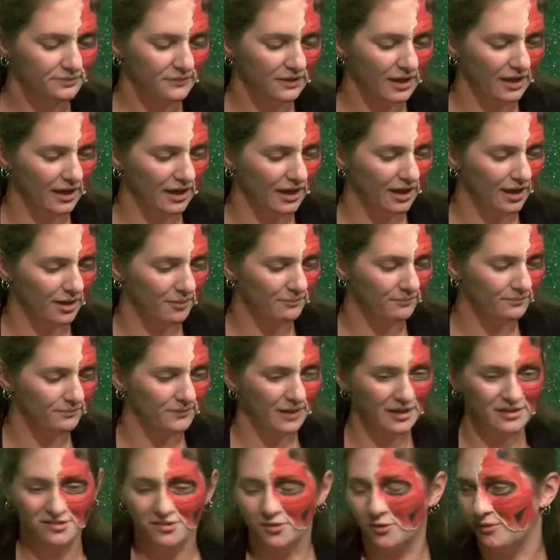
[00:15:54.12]
Um,
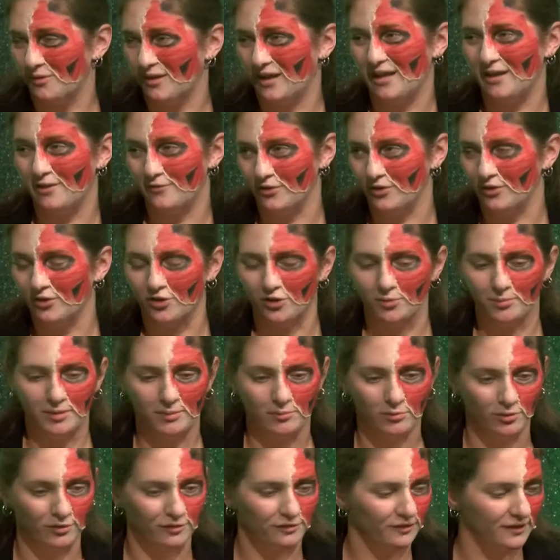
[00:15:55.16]
and so I have a little bit
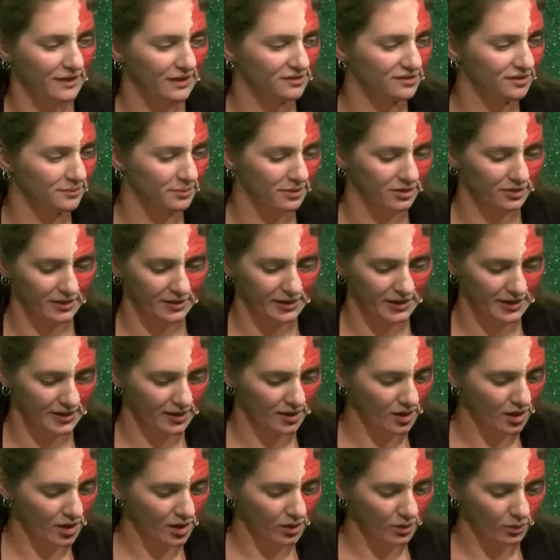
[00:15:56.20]
more flexibility
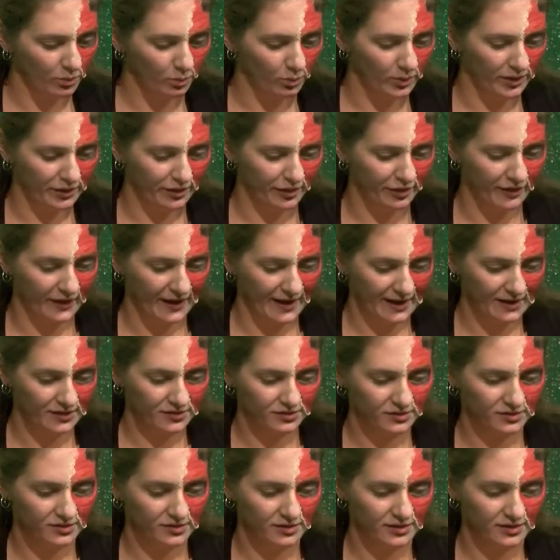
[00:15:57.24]
with
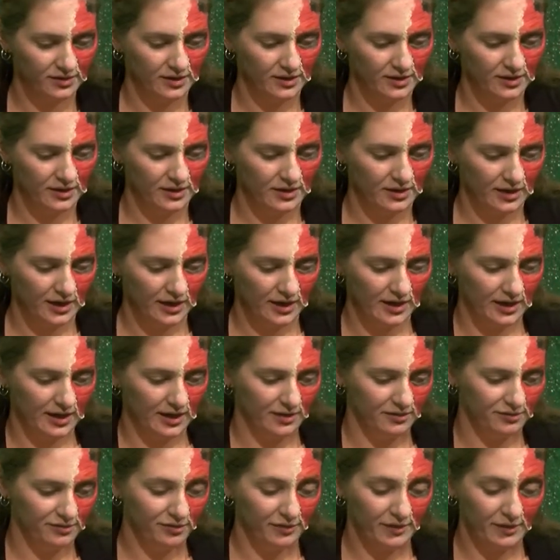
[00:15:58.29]
that.
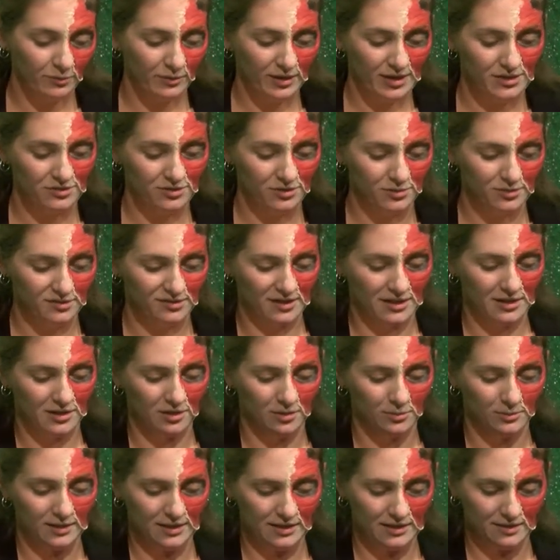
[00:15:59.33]
Uh, so then what I do is I
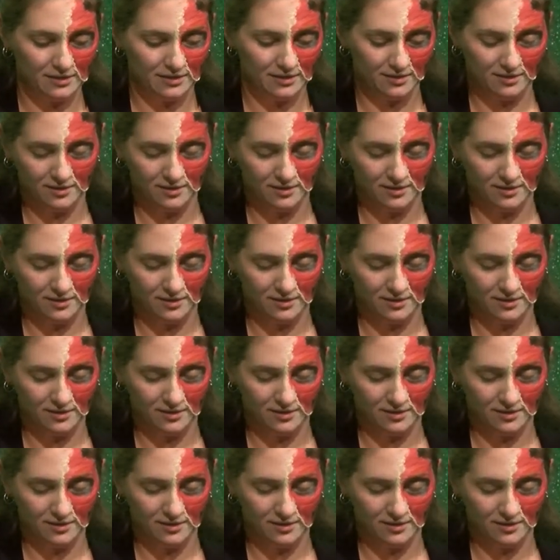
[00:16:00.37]
go in